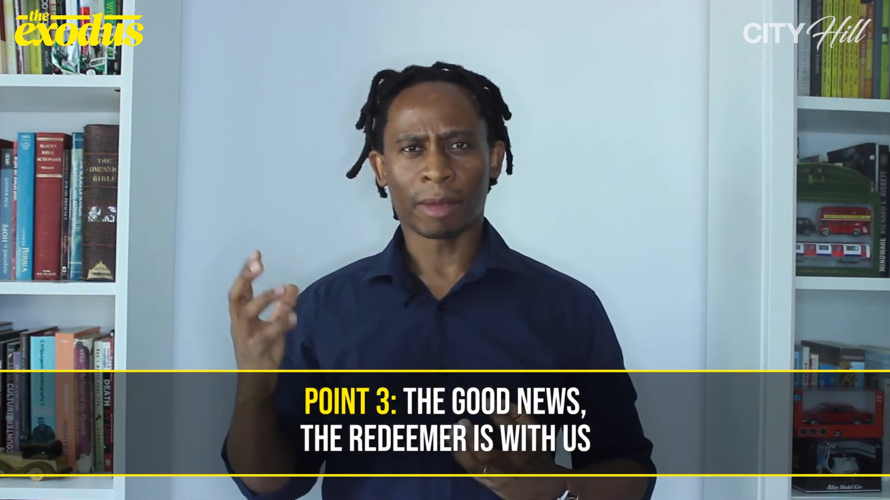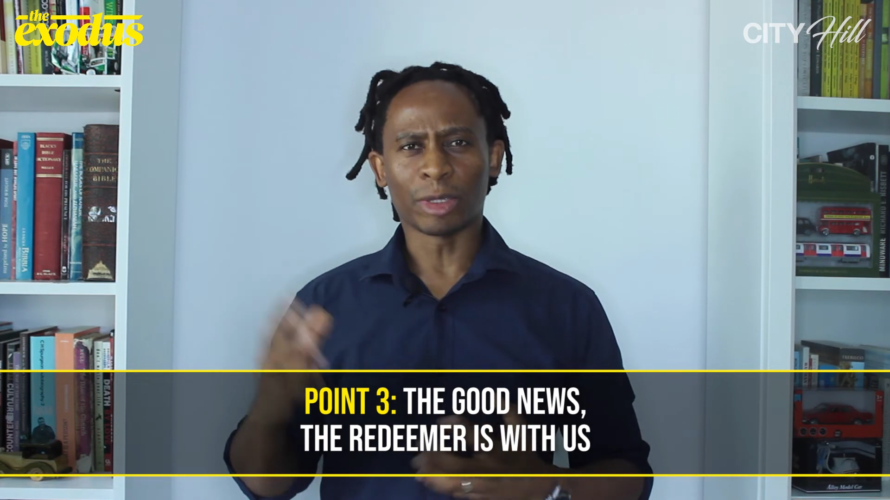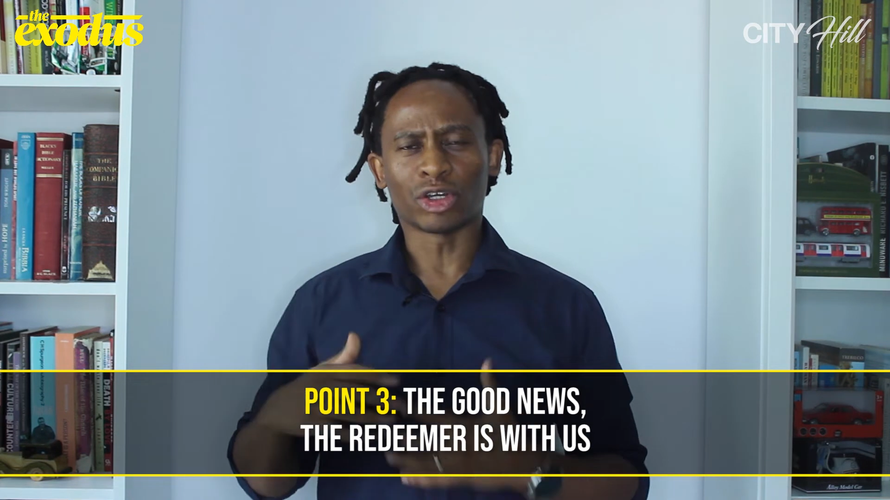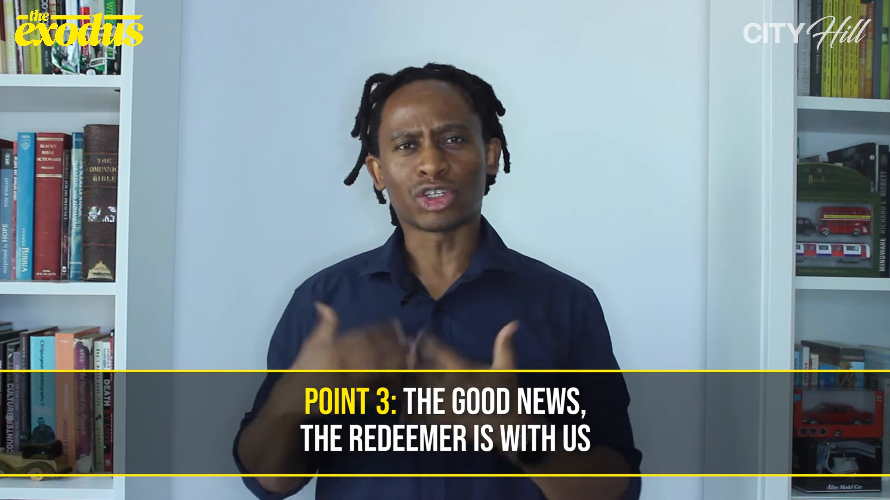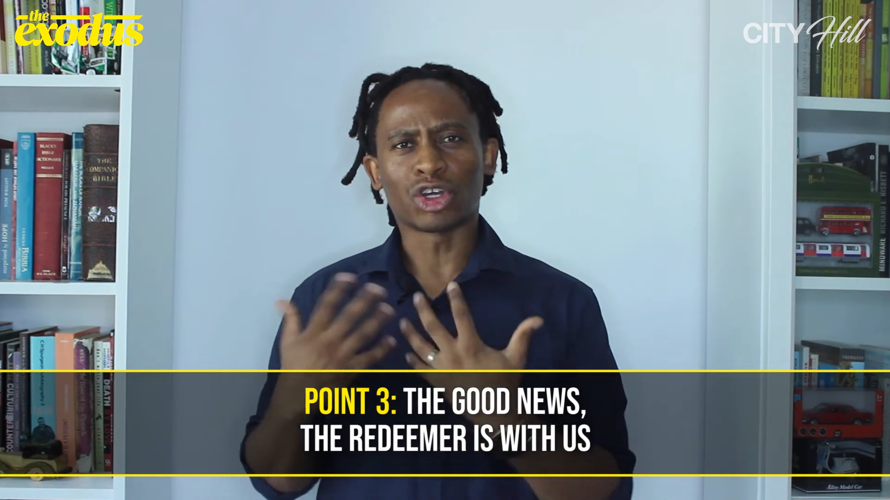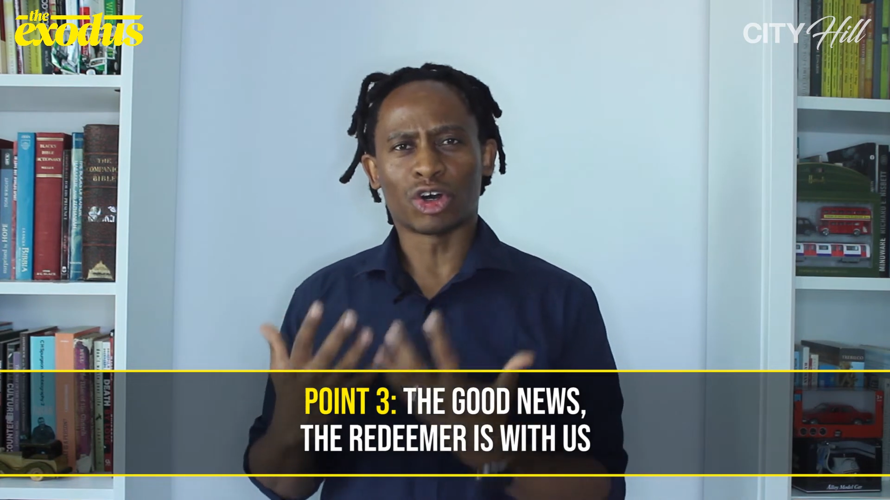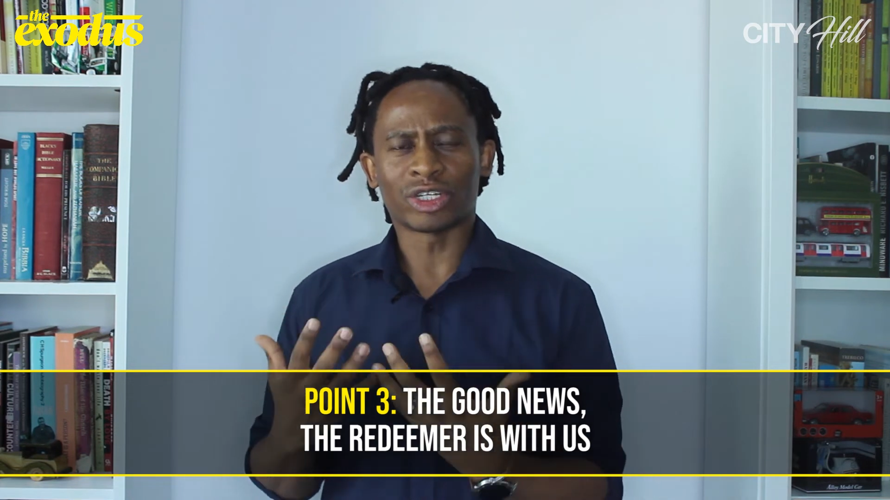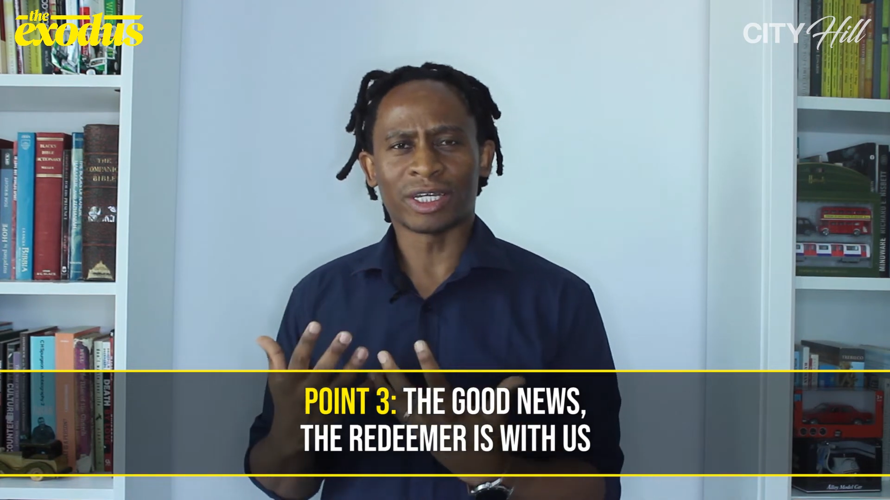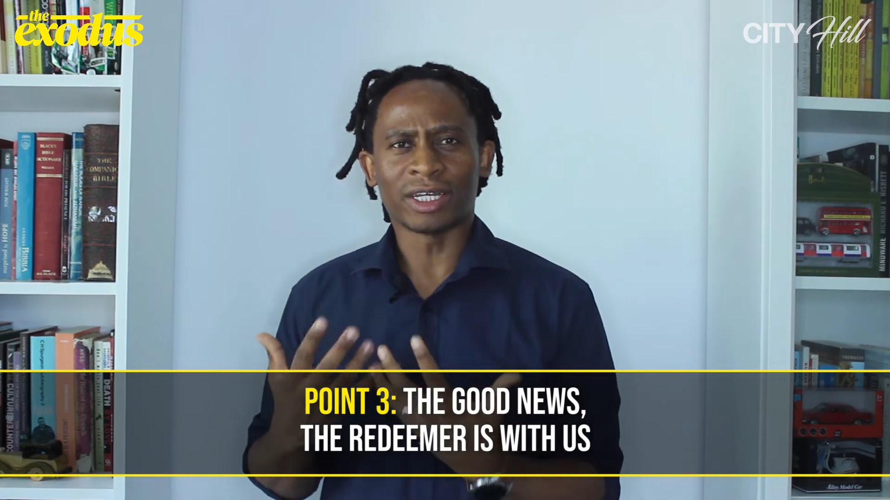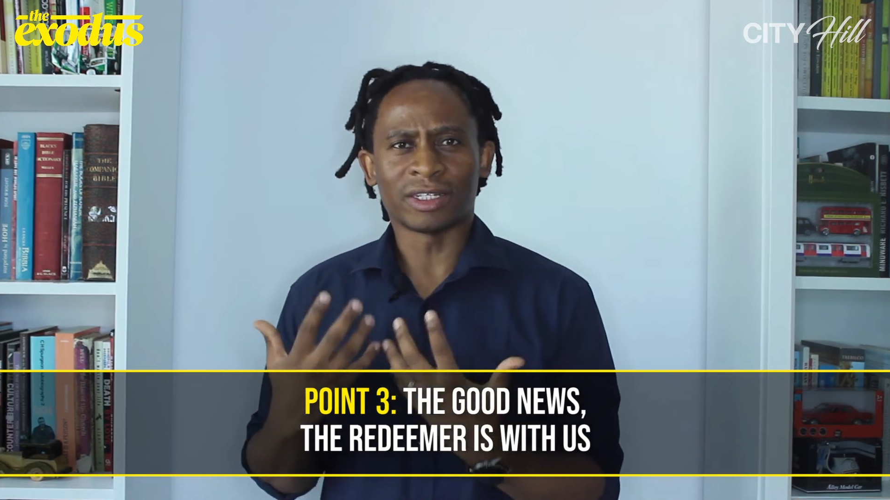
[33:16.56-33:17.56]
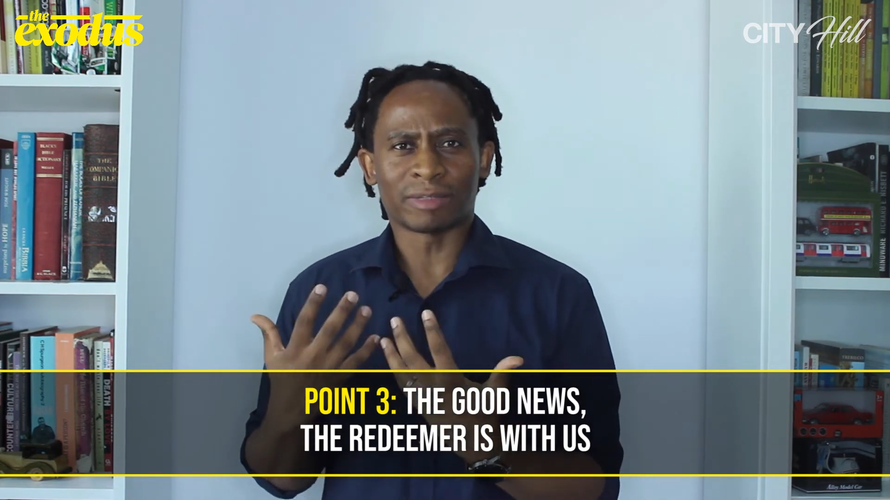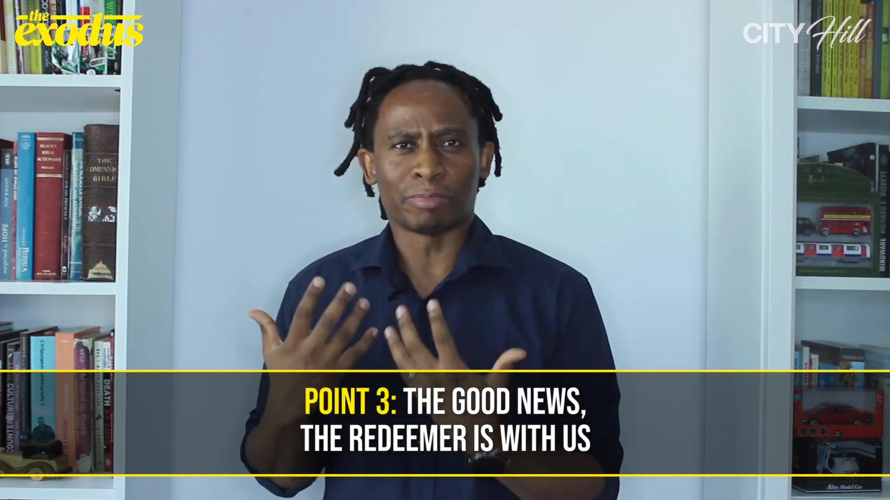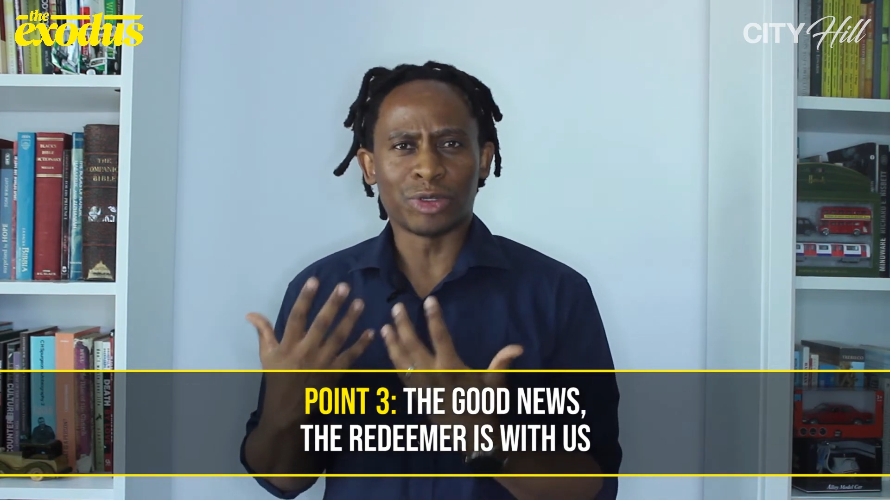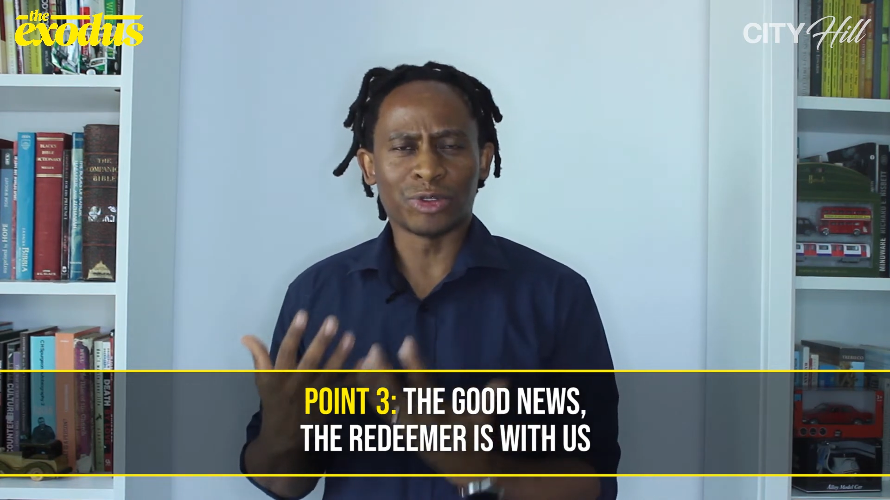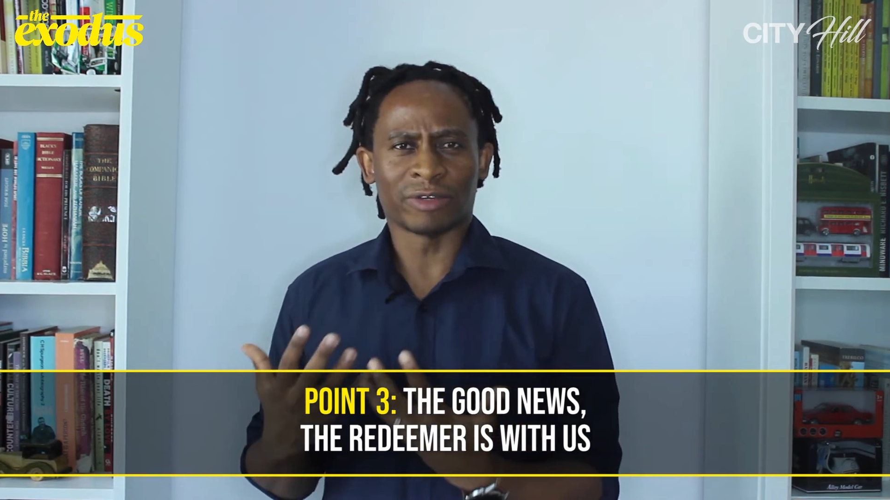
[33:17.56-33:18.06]
because God is
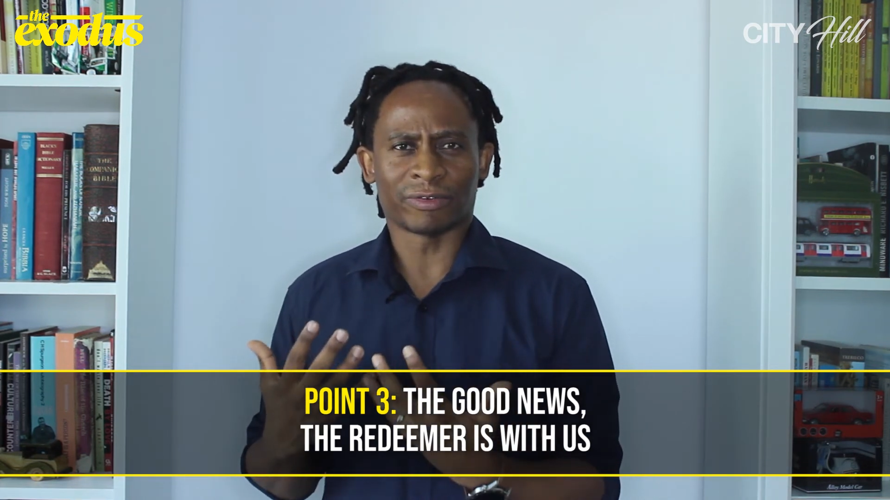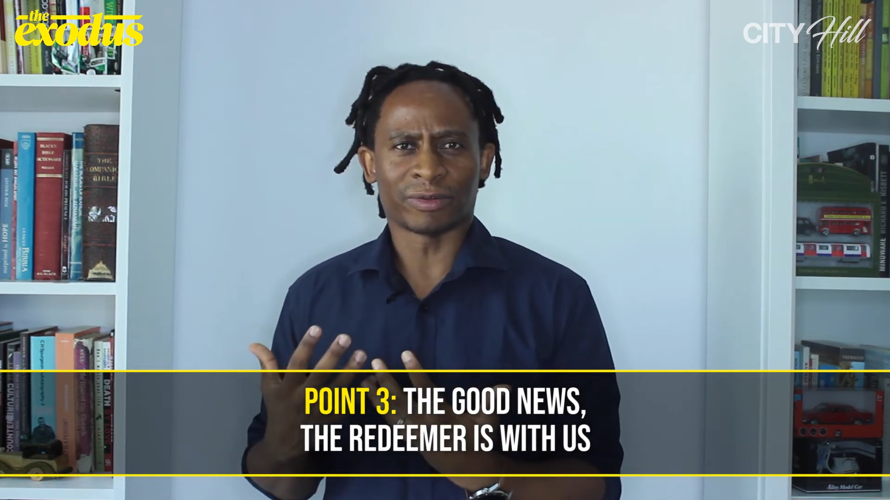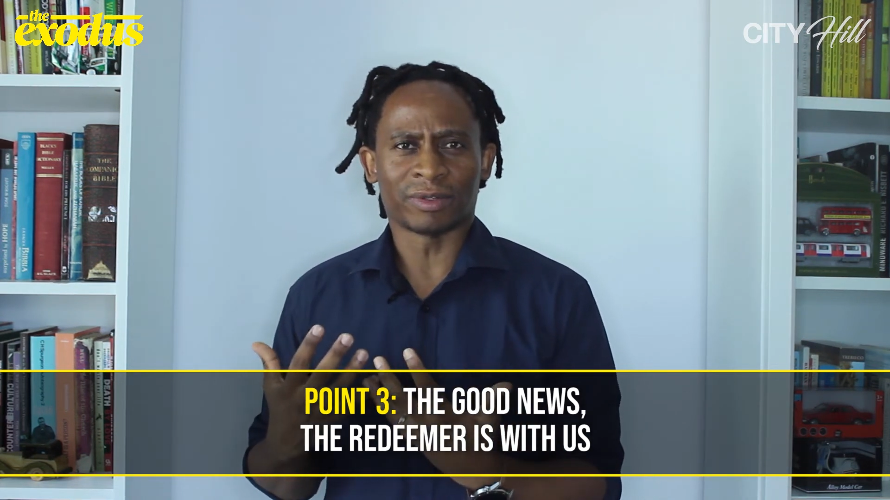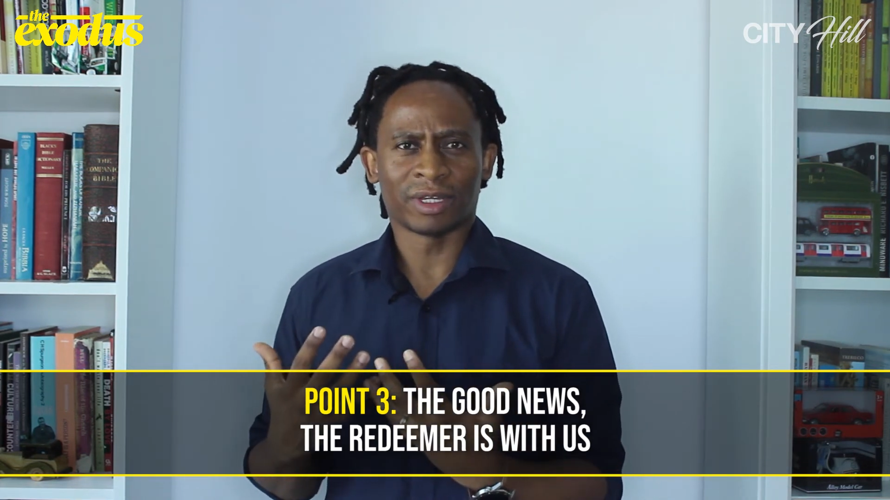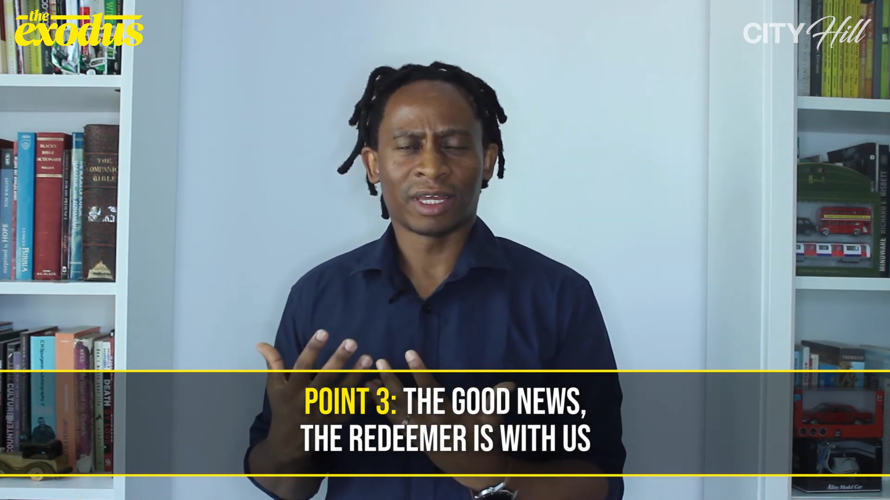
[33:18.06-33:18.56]
beautiful